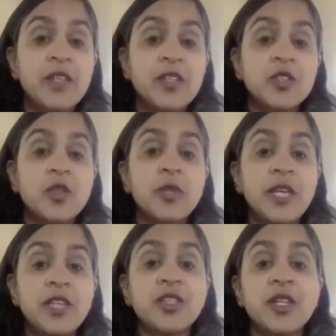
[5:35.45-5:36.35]

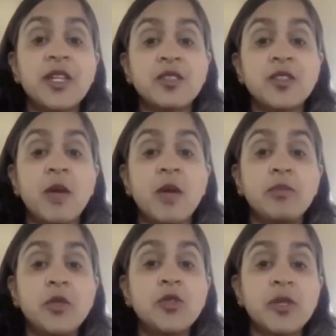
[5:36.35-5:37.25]
Discrimination is not
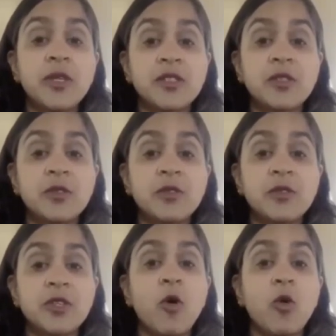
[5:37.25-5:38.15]
mutually
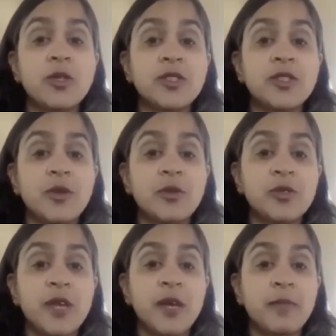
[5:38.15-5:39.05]
exclusive or zero
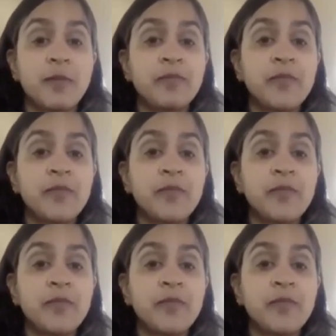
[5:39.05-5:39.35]
sum.